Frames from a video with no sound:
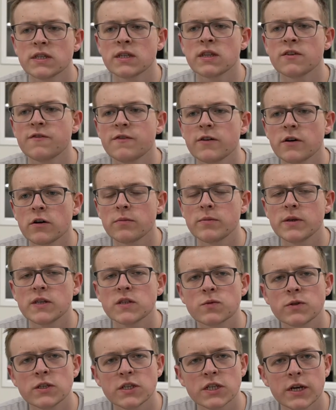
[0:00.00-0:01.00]
in the film
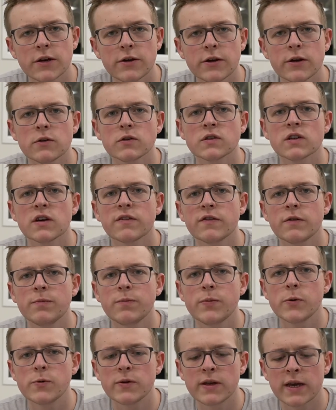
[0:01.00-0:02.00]
is when Cherry goes off to
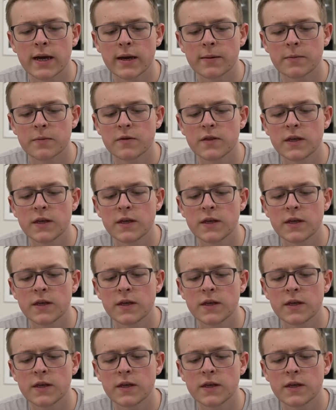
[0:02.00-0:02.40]
boot camp.